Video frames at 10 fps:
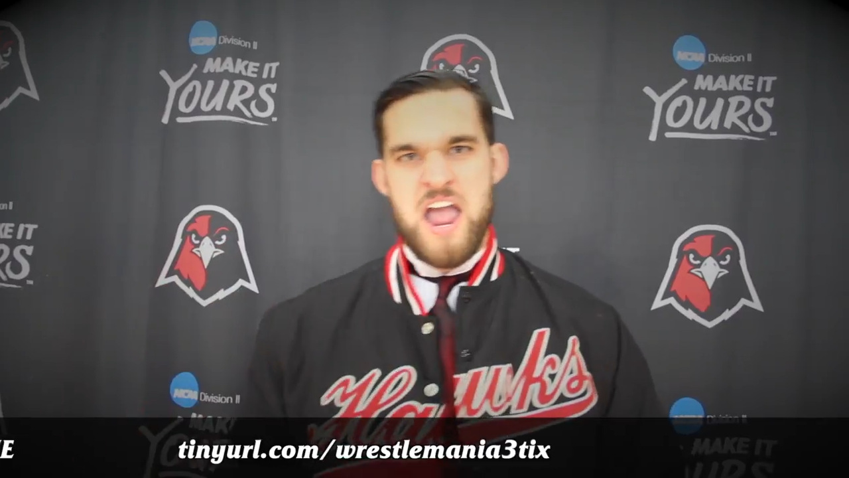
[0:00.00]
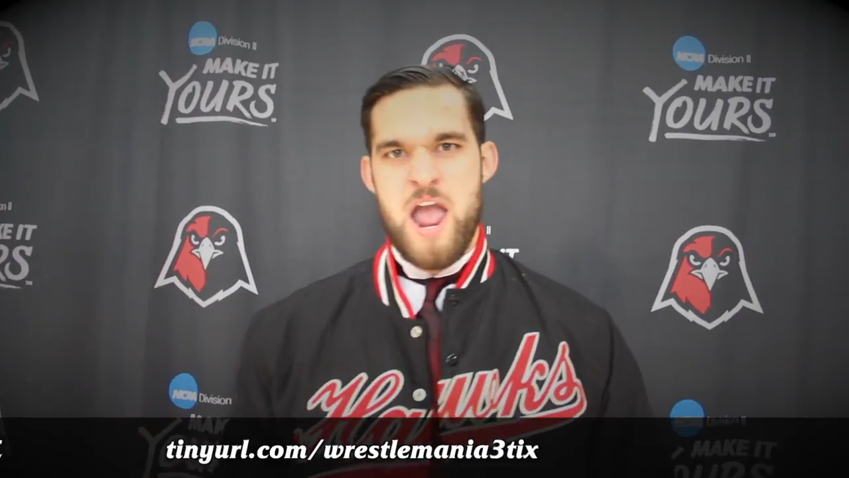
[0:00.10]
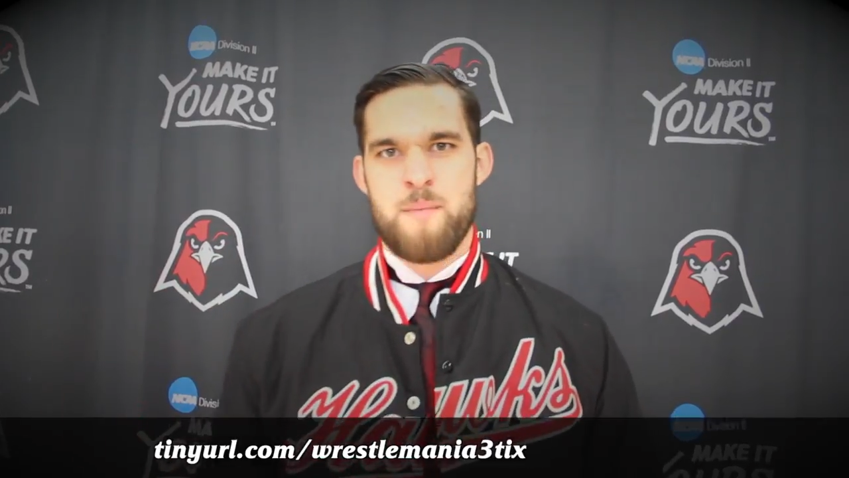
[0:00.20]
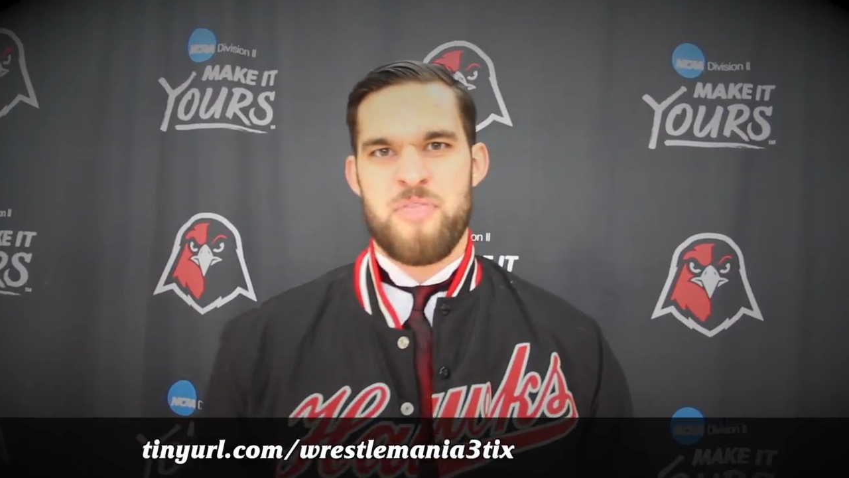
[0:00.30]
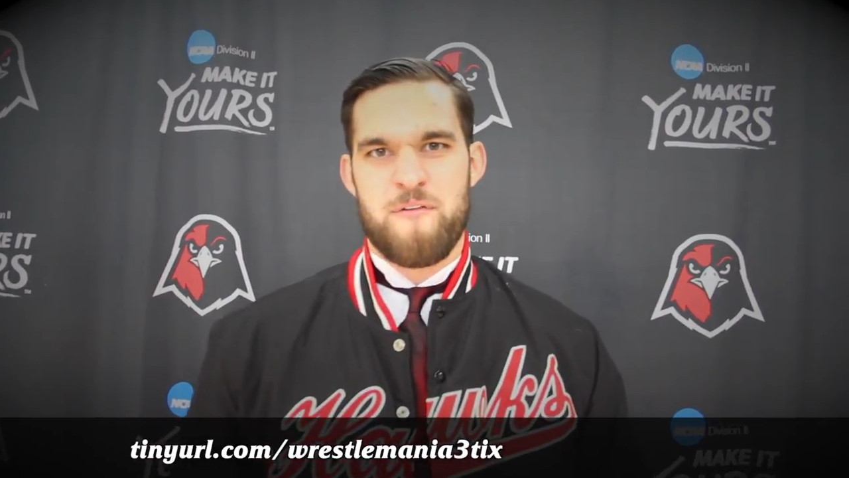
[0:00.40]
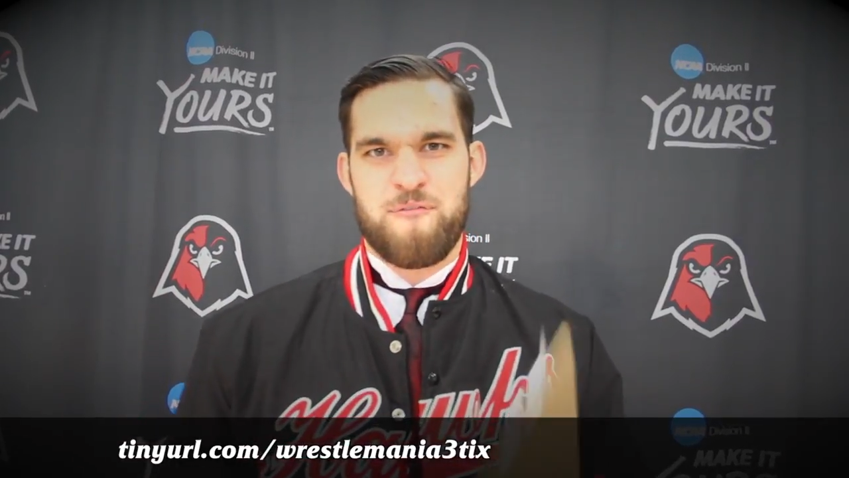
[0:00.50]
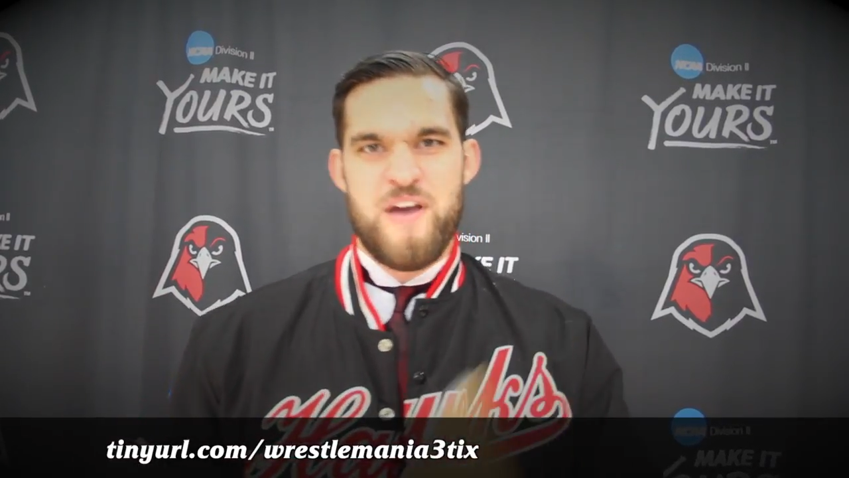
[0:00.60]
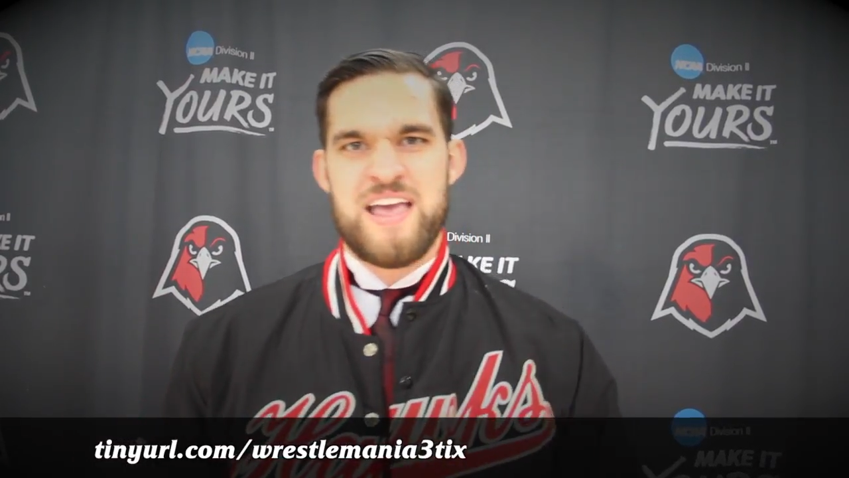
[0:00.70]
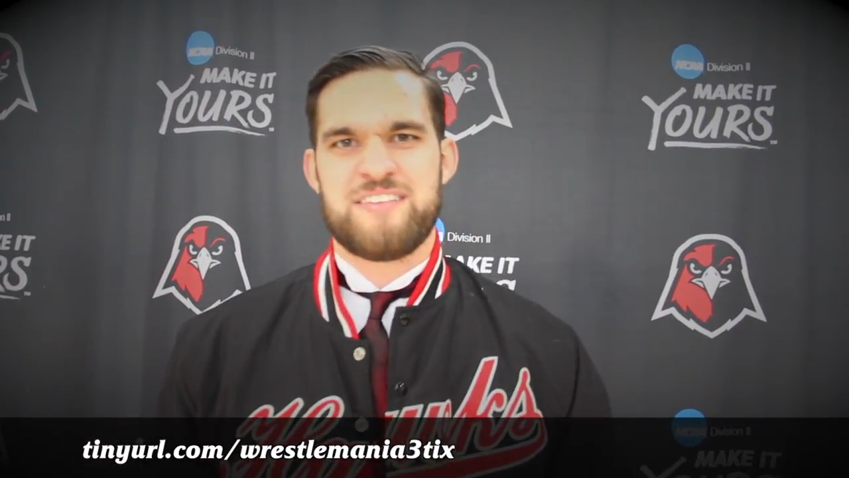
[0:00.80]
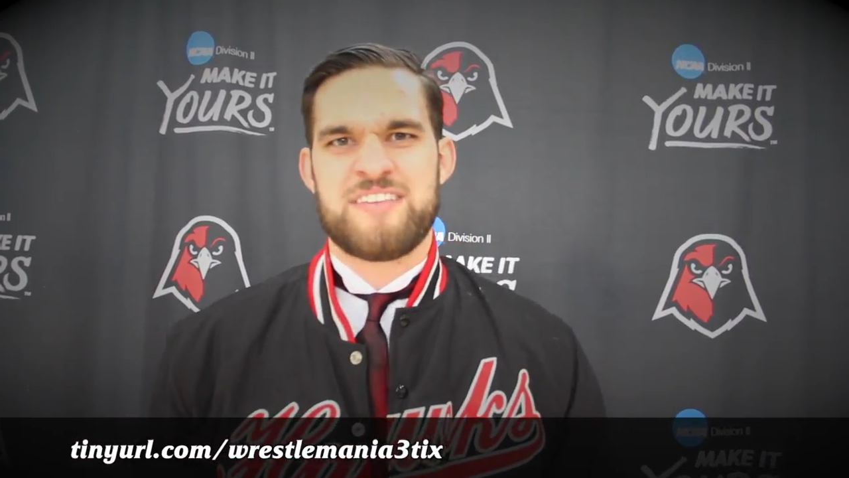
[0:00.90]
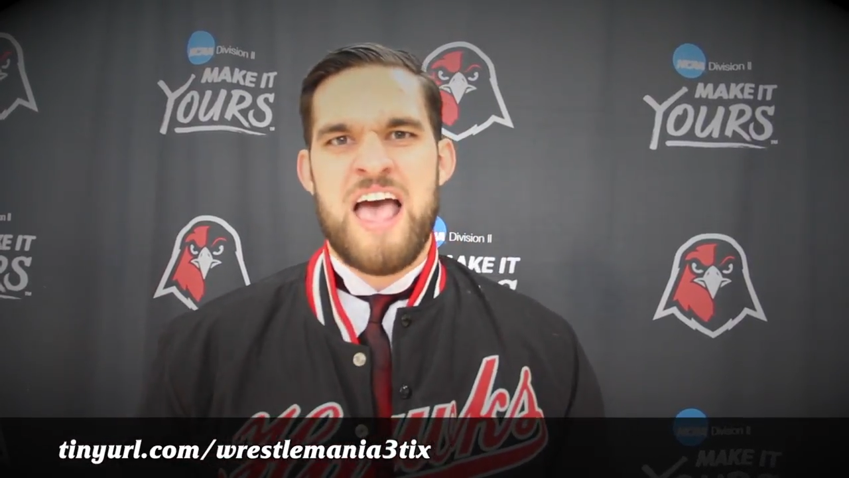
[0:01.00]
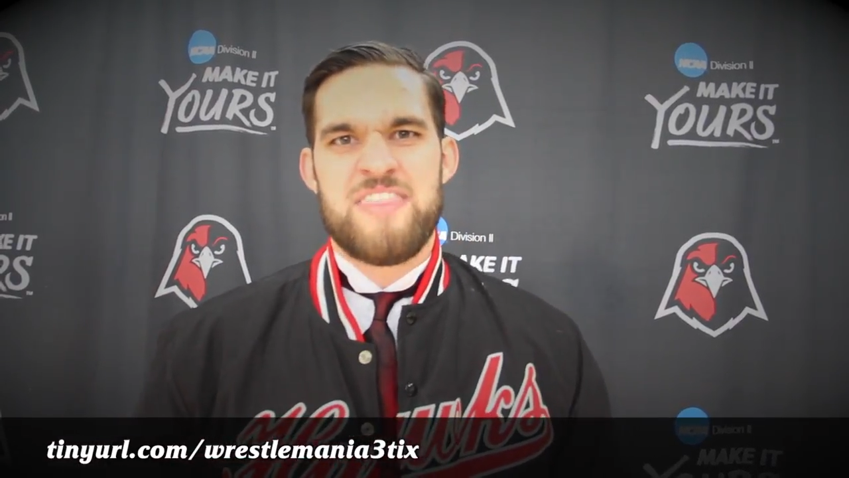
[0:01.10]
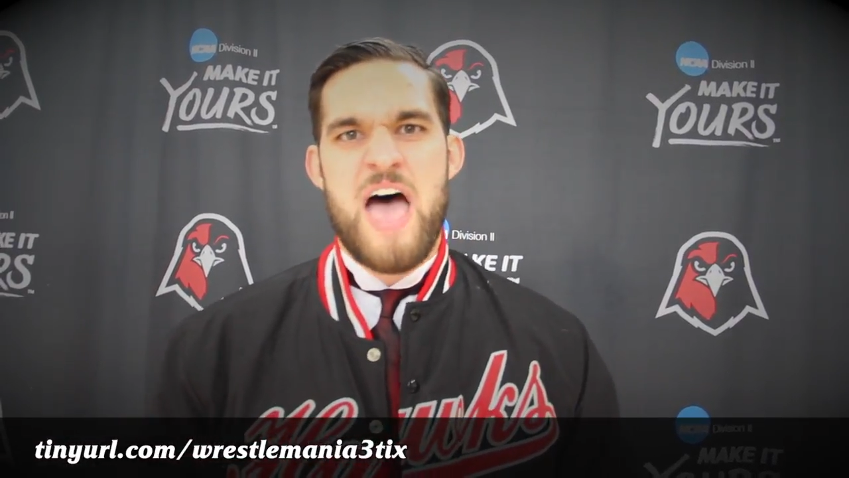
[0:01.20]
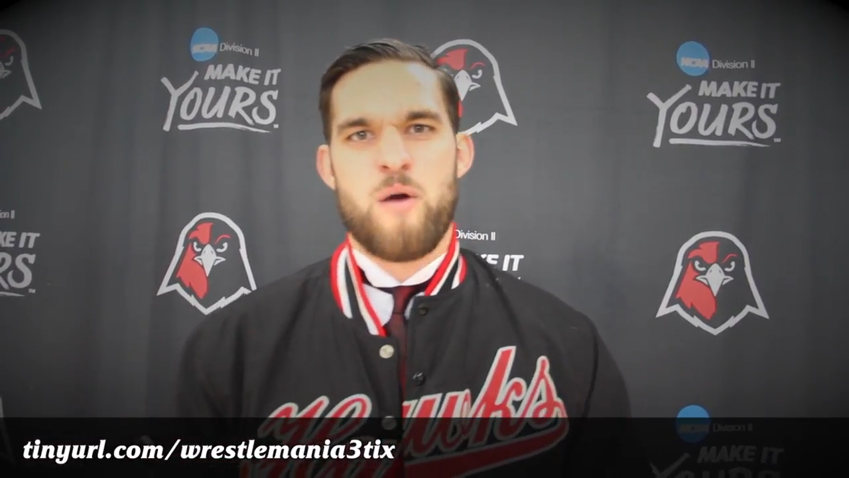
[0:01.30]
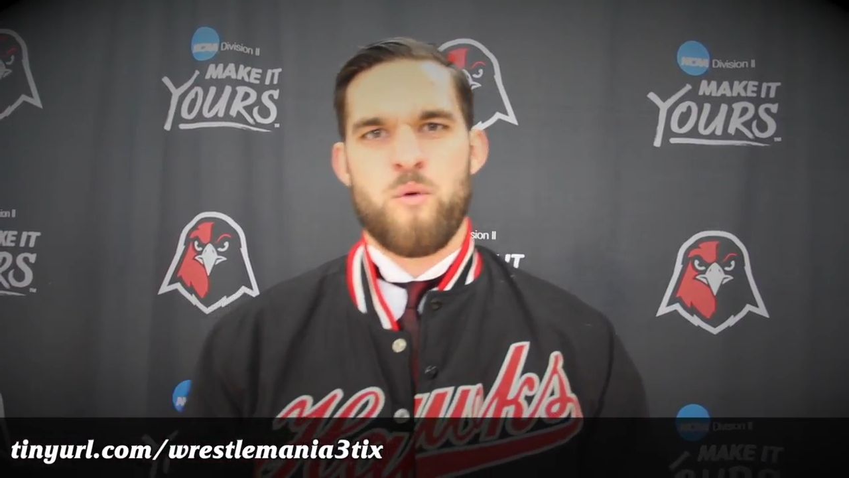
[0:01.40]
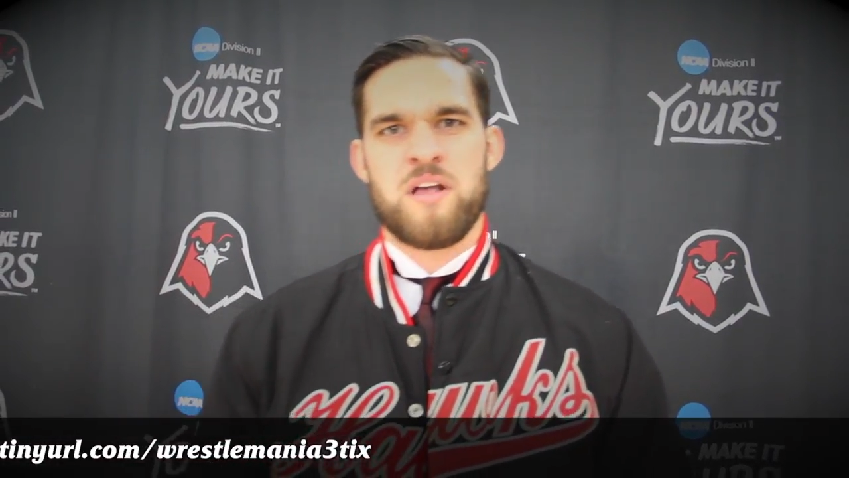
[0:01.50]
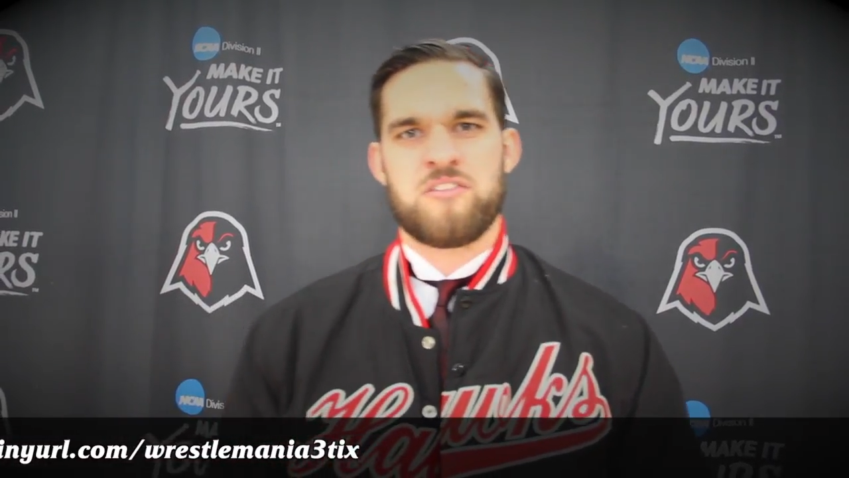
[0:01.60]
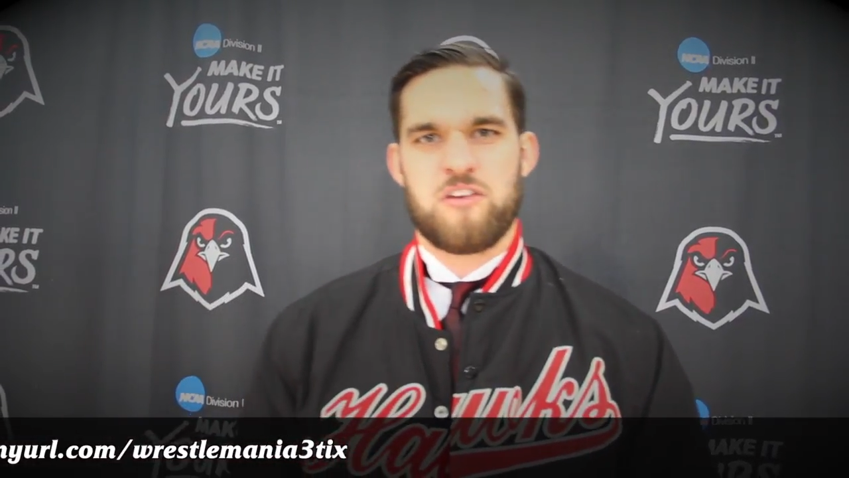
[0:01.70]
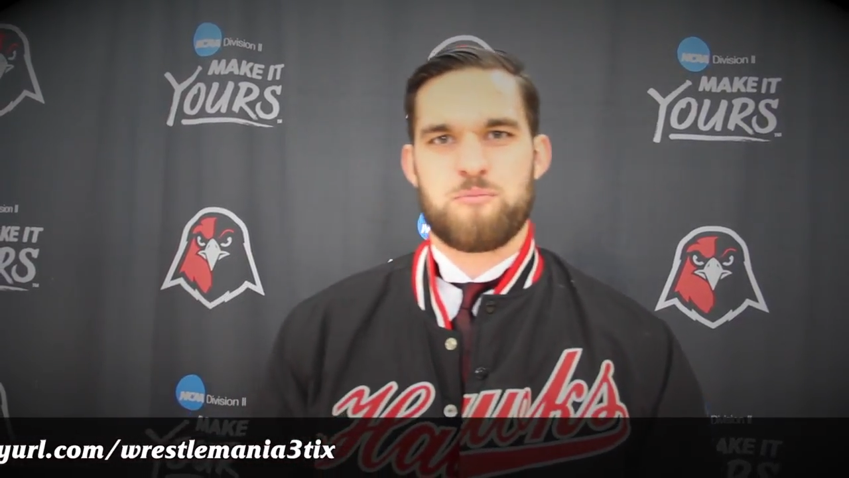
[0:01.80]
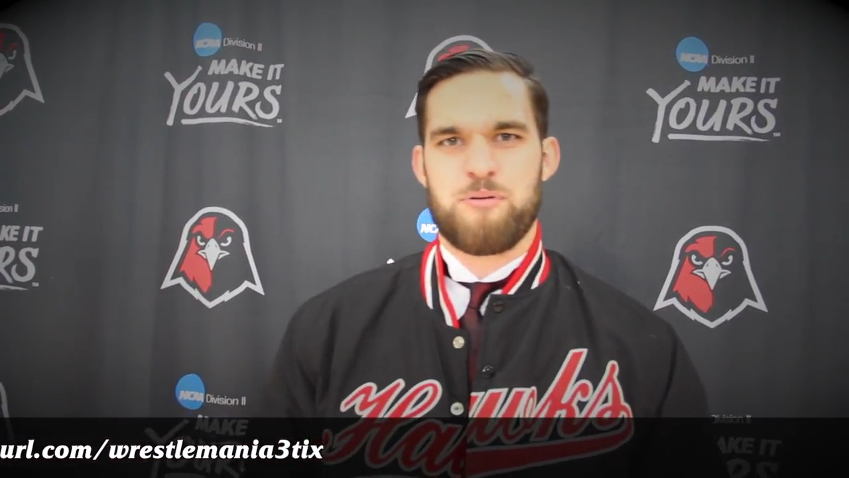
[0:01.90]
am the face that
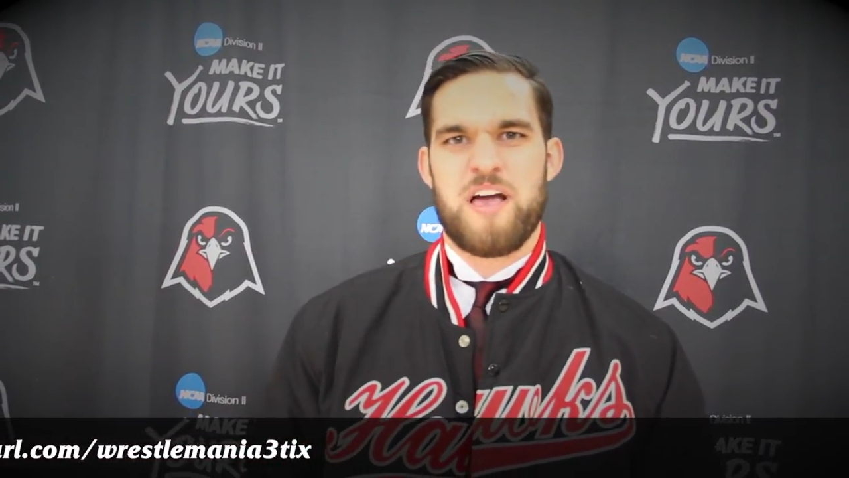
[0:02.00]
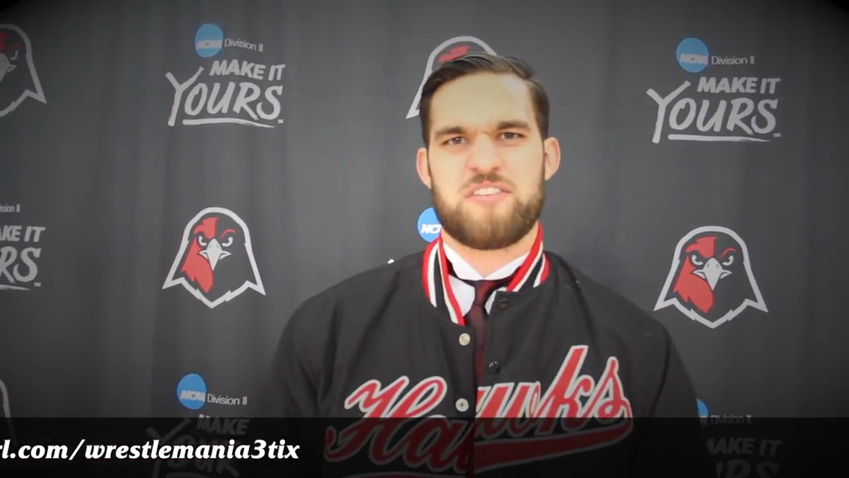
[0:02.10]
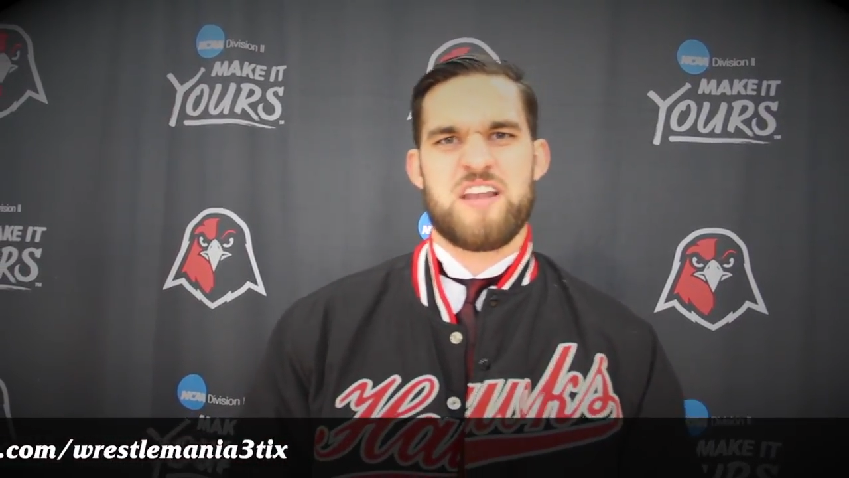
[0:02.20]
runs this place,